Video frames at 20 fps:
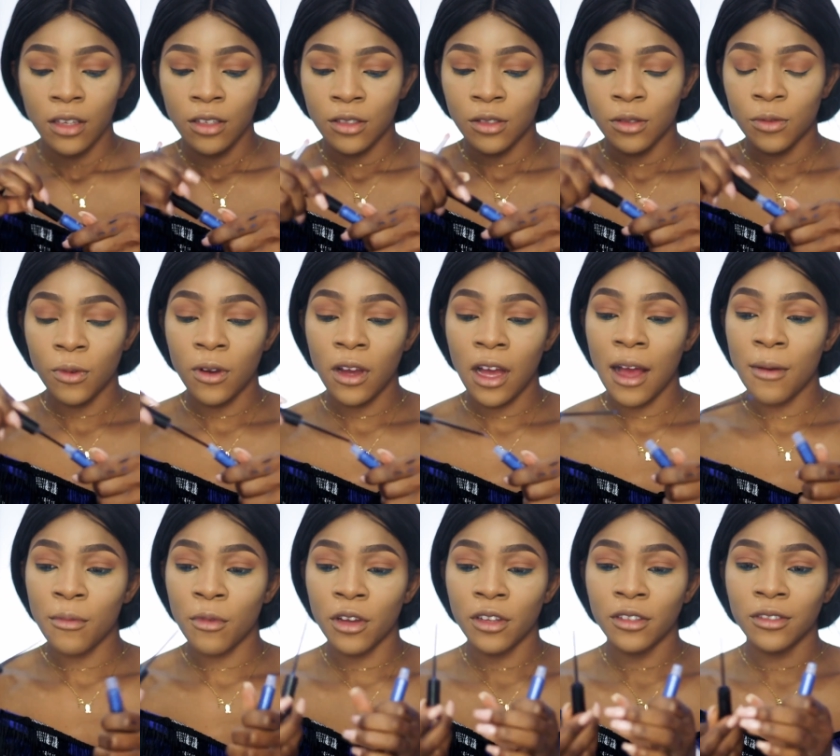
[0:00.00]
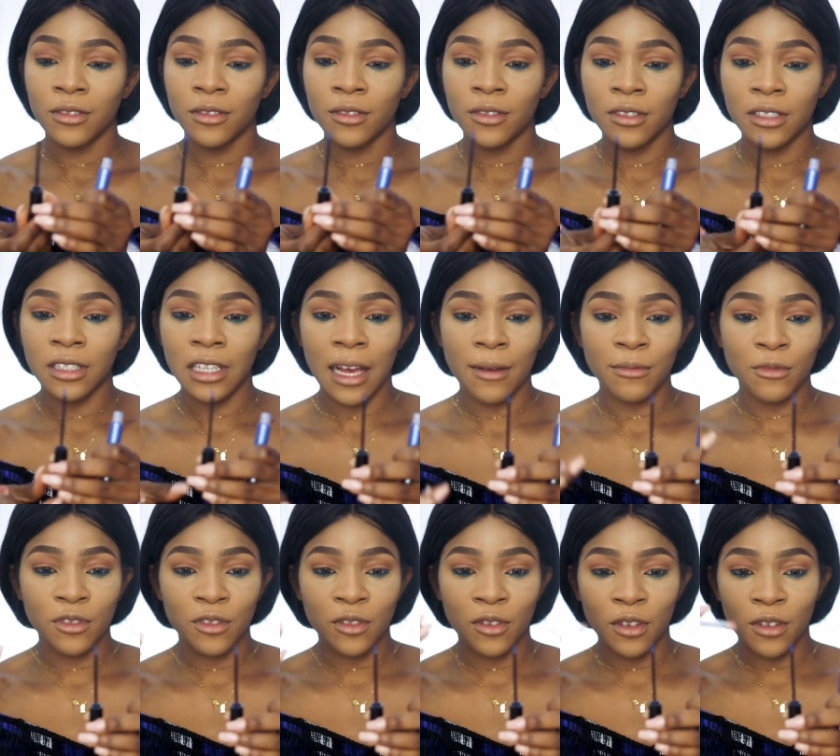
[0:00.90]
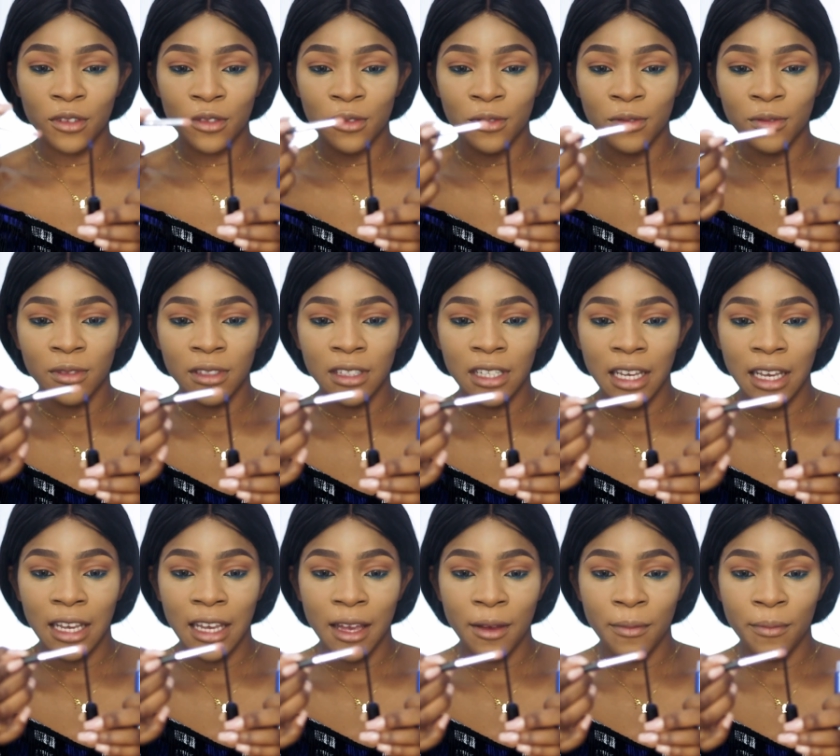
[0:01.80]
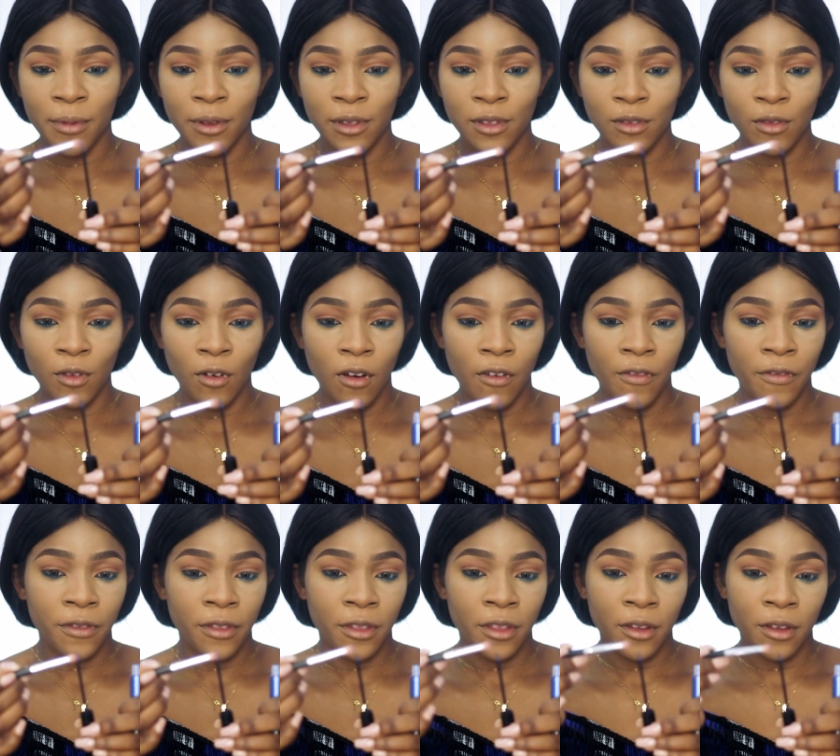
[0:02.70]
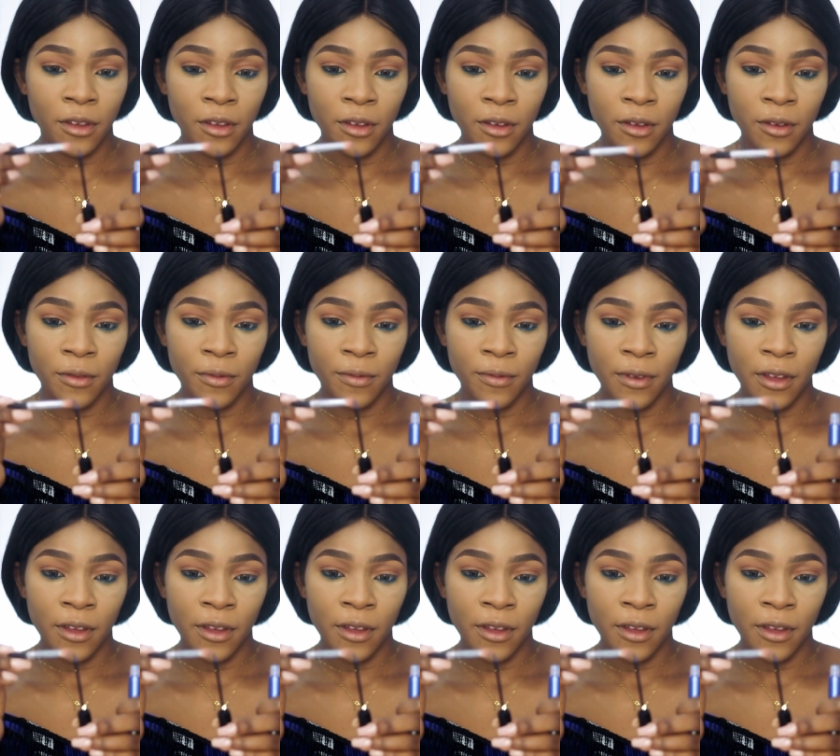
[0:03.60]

So what I'm going to do is I'm just going to take a bit of the